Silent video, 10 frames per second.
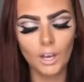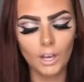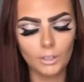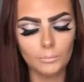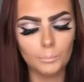
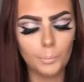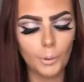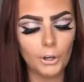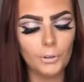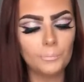Um,
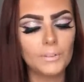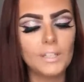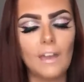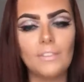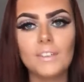but
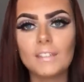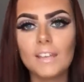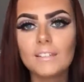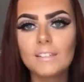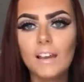yeah, this
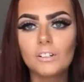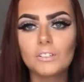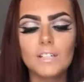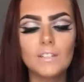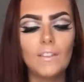is a tangle
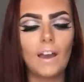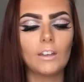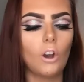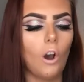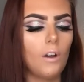teaser that I I
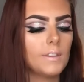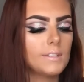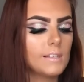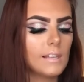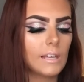got, and
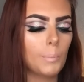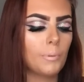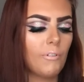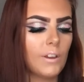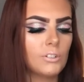this is like a
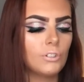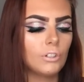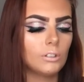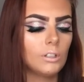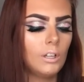
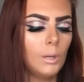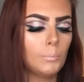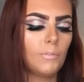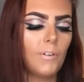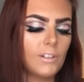professional
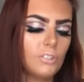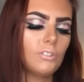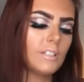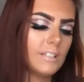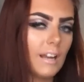
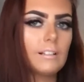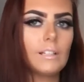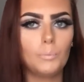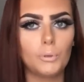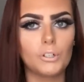professional
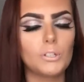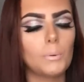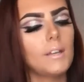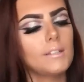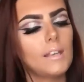detangling brush is
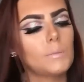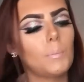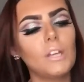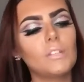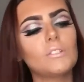what it says,
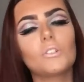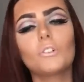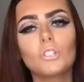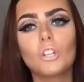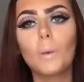but it's
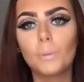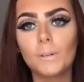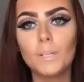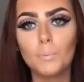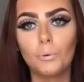such a
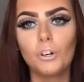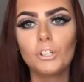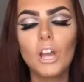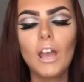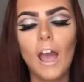pretty
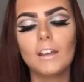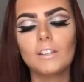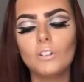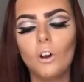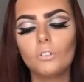brush, and
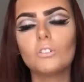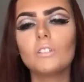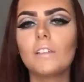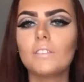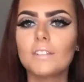it's not
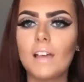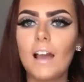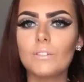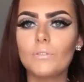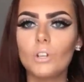just like the
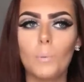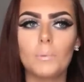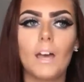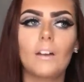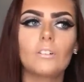size of a
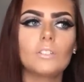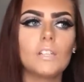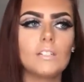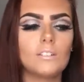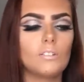normal tangle
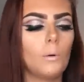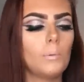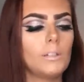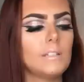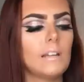teasers.
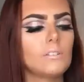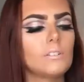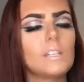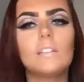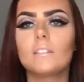Normal
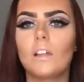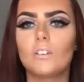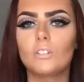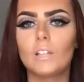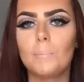detangle teasers are
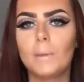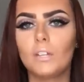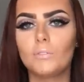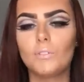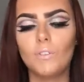just like big
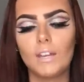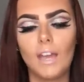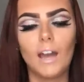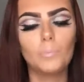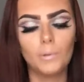enough to fit in
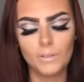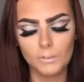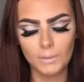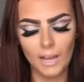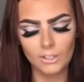your hand, but
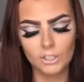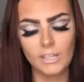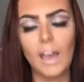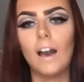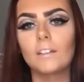this one actually
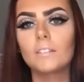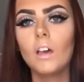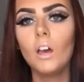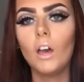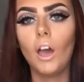has
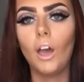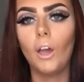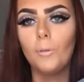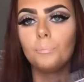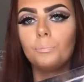
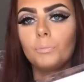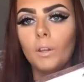um